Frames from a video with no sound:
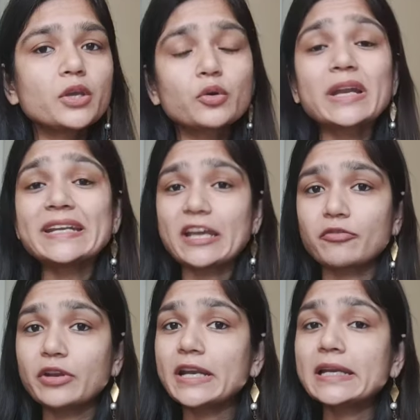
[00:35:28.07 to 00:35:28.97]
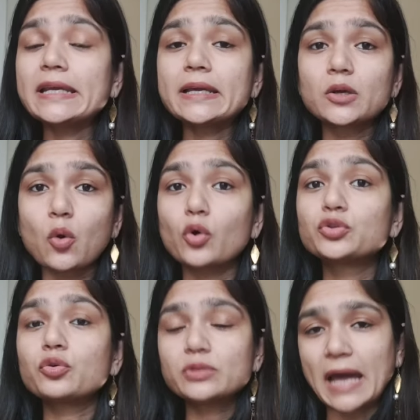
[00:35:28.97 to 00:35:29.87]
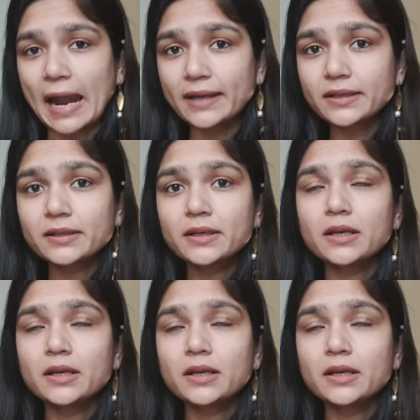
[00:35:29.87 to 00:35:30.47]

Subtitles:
You can definitely go through that.